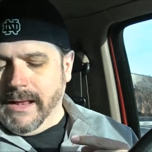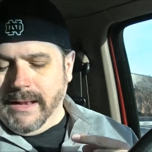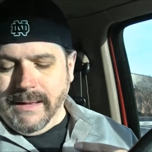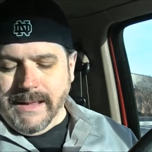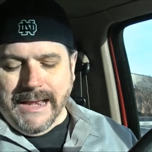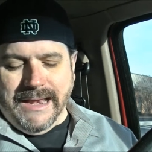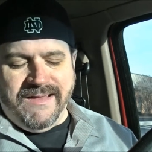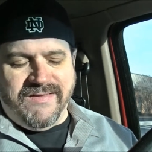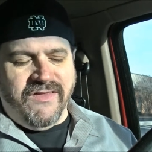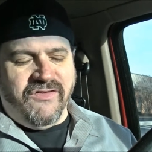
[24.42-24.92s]

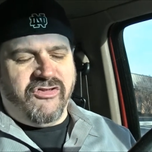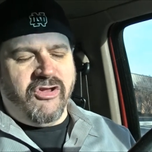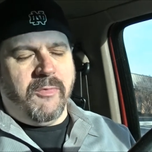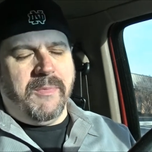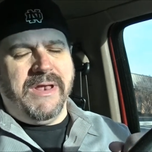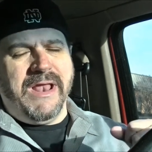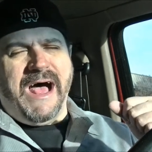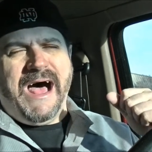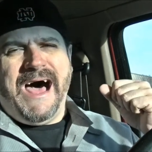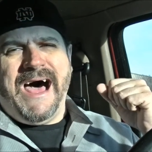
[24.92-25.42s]
Ladies and
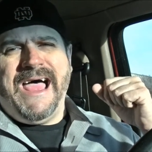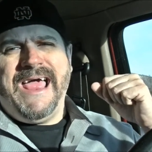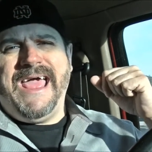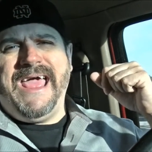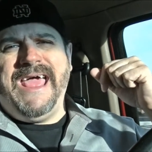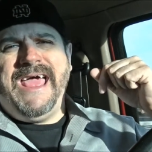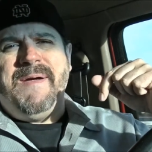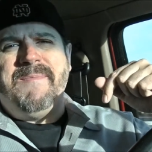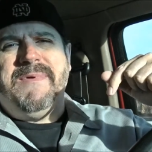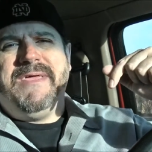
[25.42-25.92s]
gentlemen, I
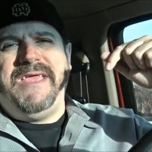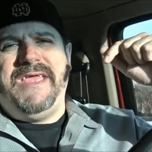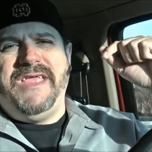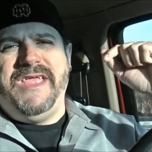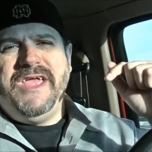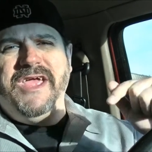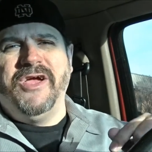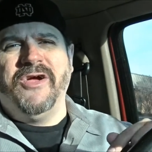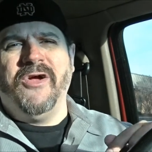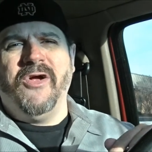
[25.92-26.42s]
am
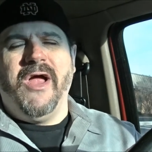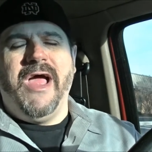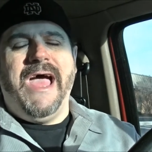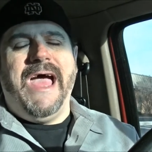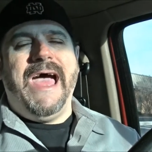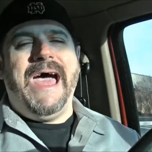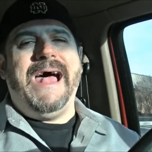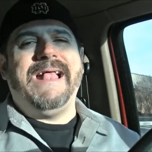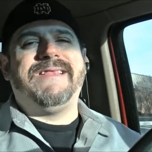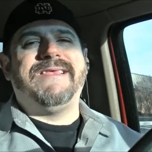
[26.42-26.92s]
here
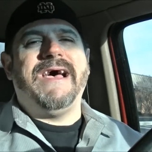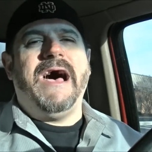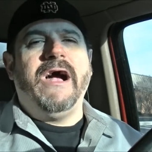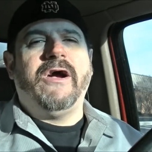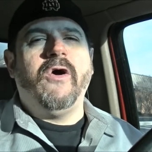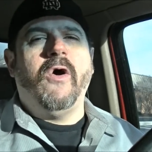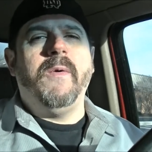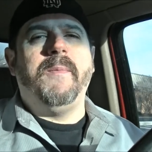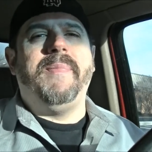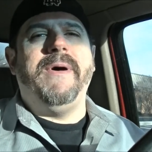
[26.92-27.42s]
at
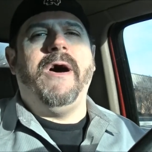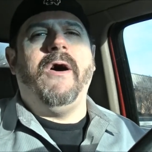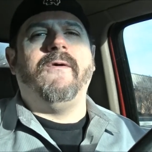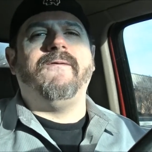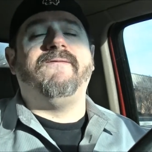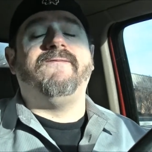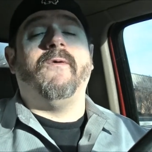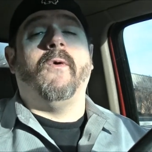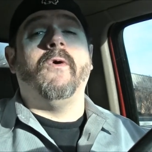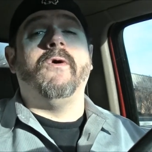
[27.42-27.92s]
Taco Bell
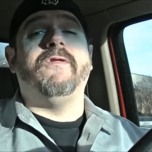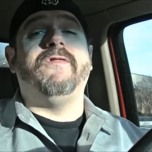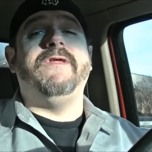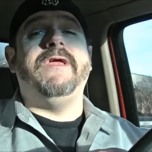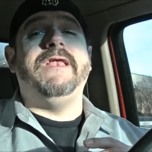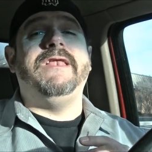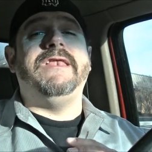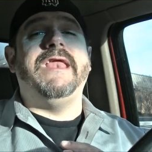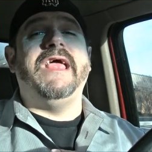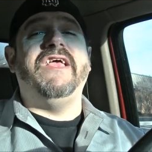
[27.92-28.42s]
for
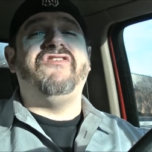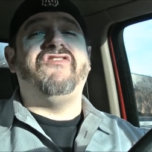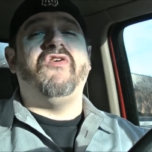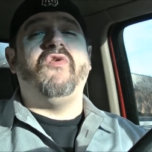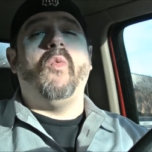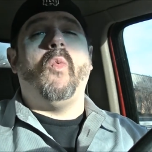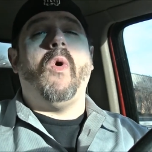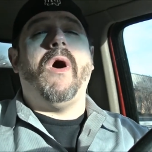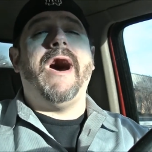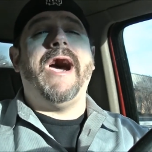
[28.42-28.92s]
the
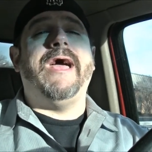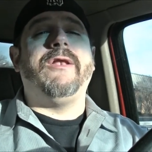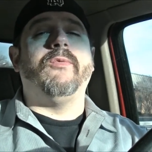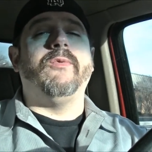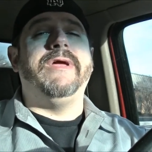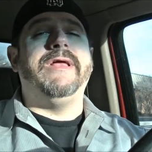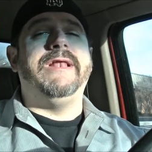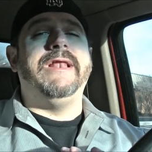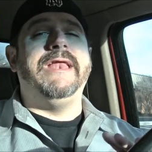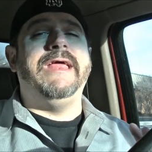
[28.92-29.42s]
nationwide
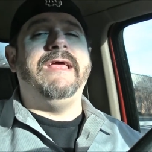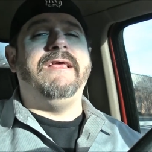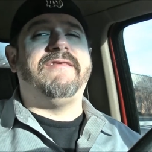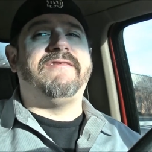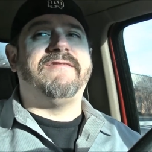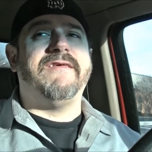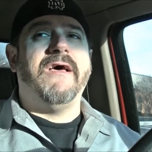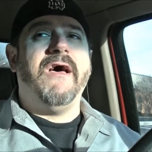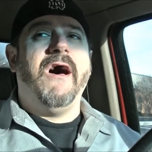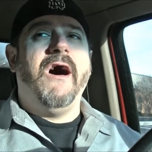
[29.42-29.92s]

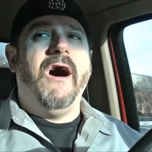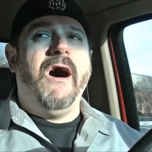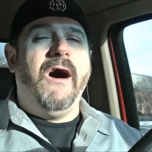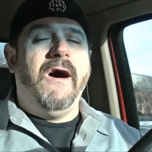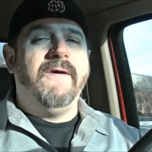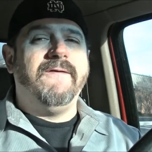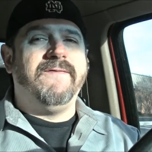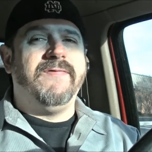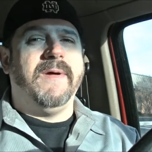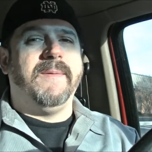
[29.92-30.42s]
release
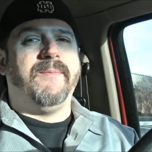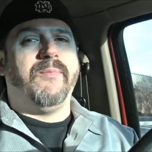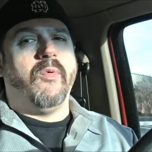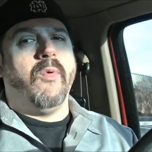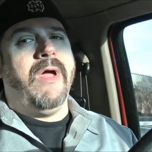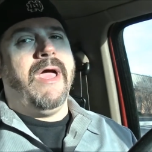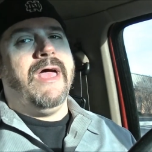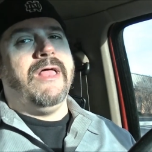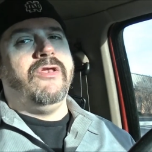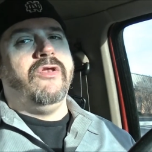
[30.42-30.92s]
of the
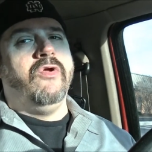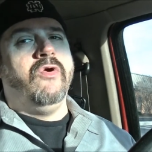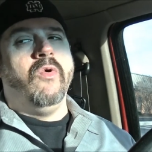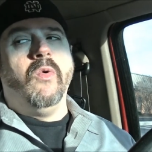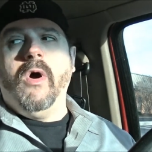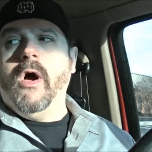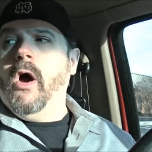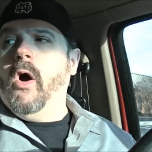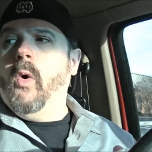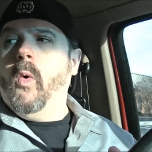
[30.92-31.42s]
brand
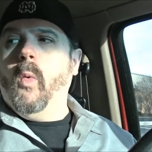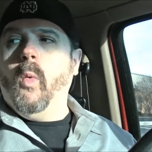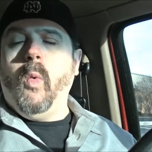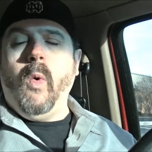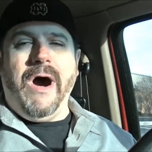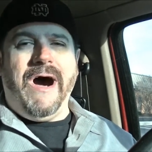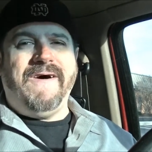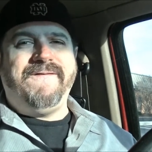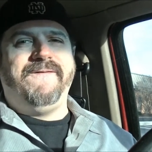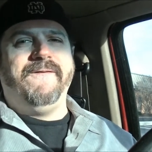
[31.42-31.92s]
new
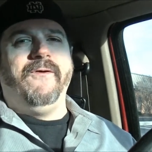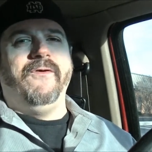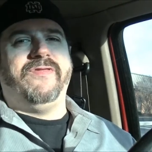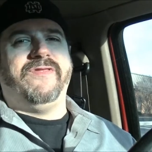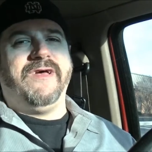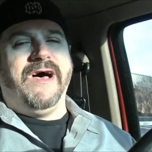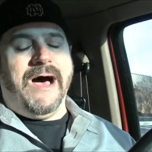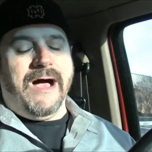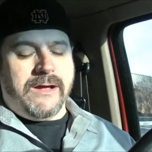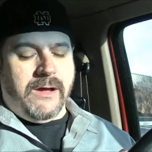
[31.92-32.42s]
Waffle
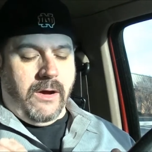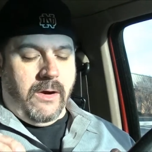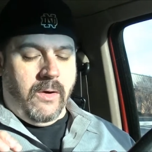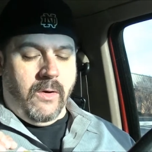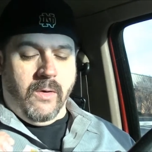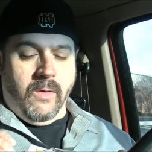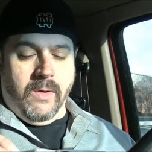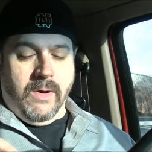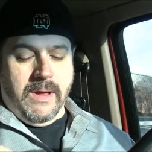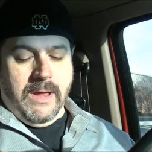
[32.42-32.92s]

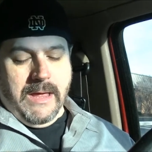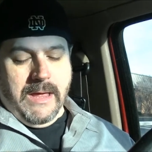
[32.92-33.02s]
Taco.